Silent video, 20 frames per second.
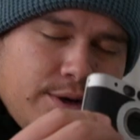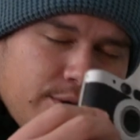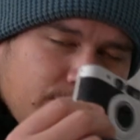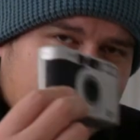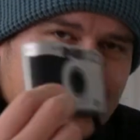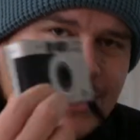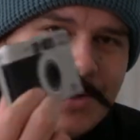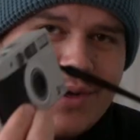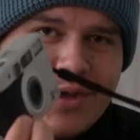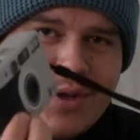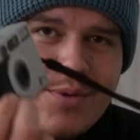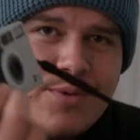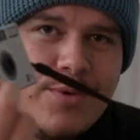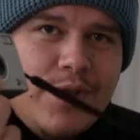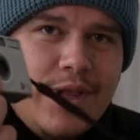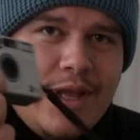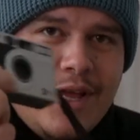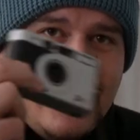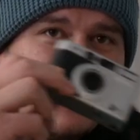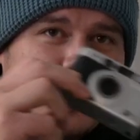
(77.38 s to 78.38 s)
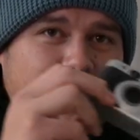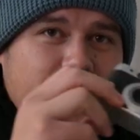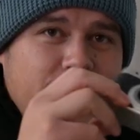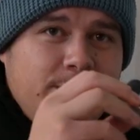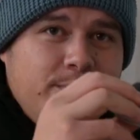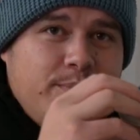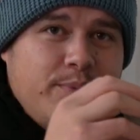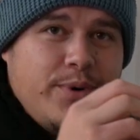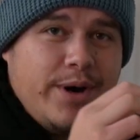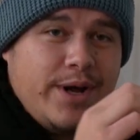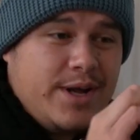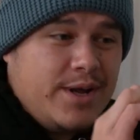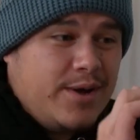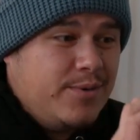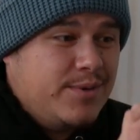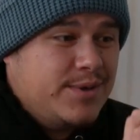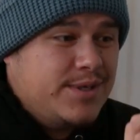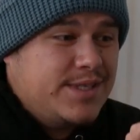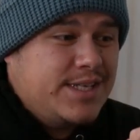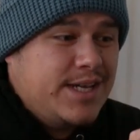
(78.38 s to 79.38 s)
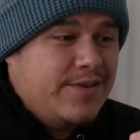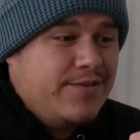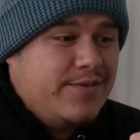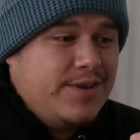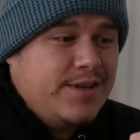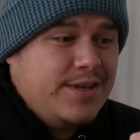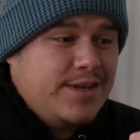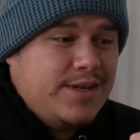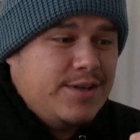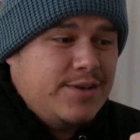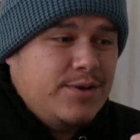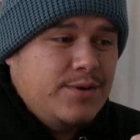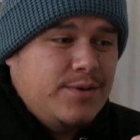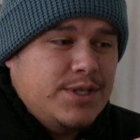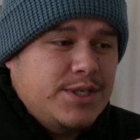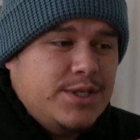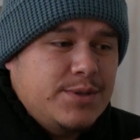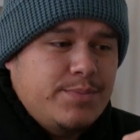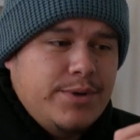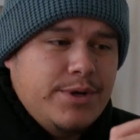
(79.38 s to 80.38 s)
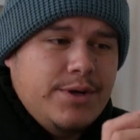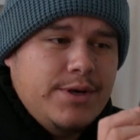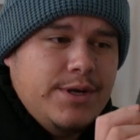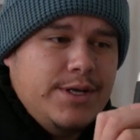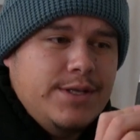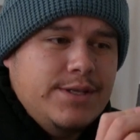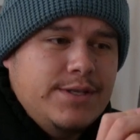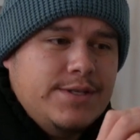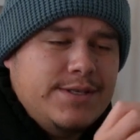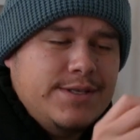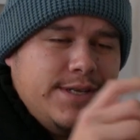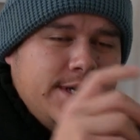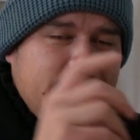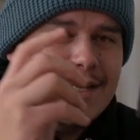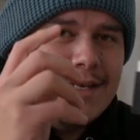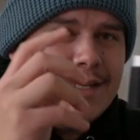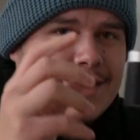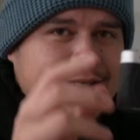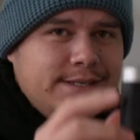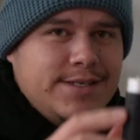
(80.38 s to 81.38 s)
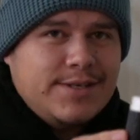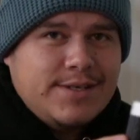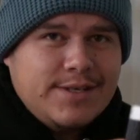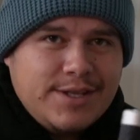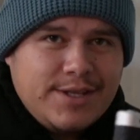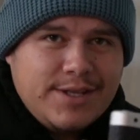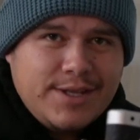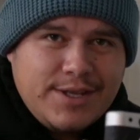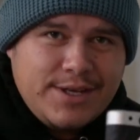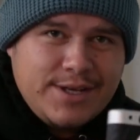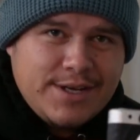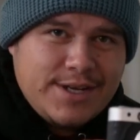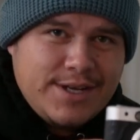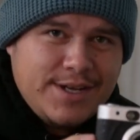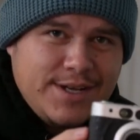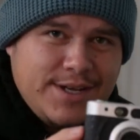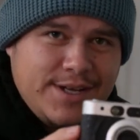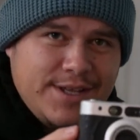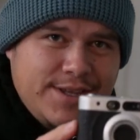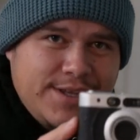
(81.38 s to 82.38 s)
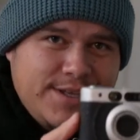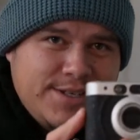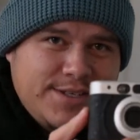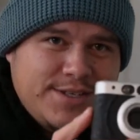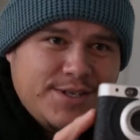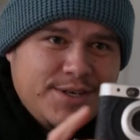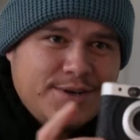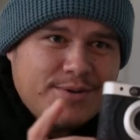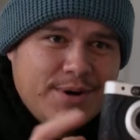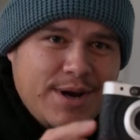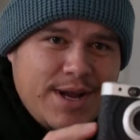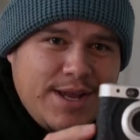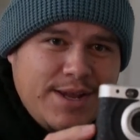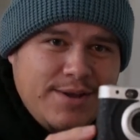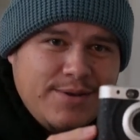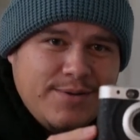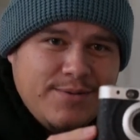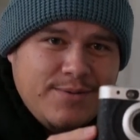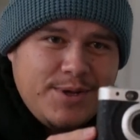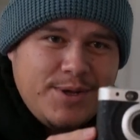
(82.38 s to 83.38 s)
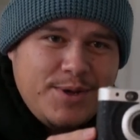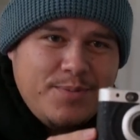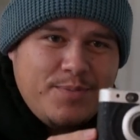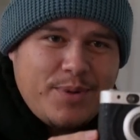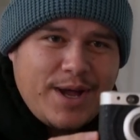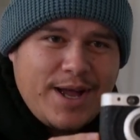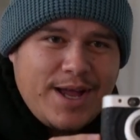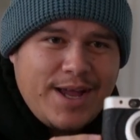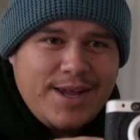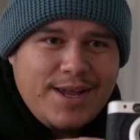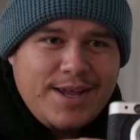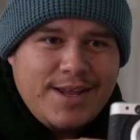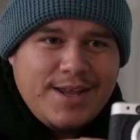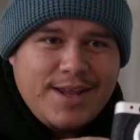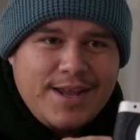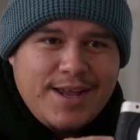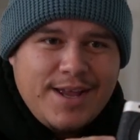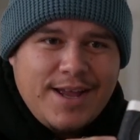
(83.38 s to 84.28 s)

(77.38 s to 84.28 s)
Well, shooting the Rollei 30 Prego was definitely a new experience. It doesn't look this great when you buy it.